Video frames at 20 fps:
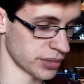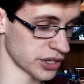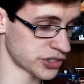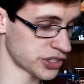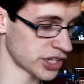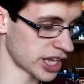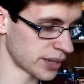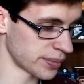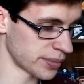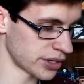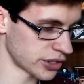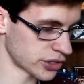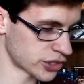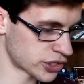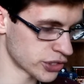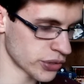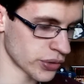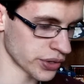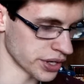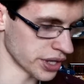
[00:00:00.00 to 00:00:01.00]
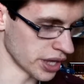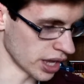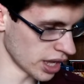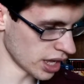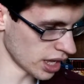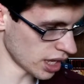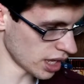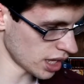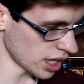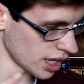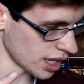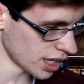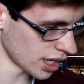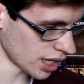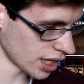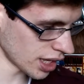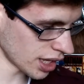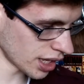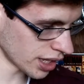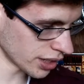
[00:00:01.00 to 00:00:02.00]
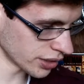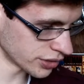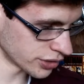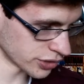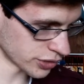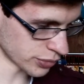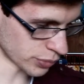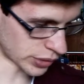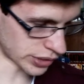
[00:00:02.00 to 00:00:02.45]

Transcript: Best animated short. Does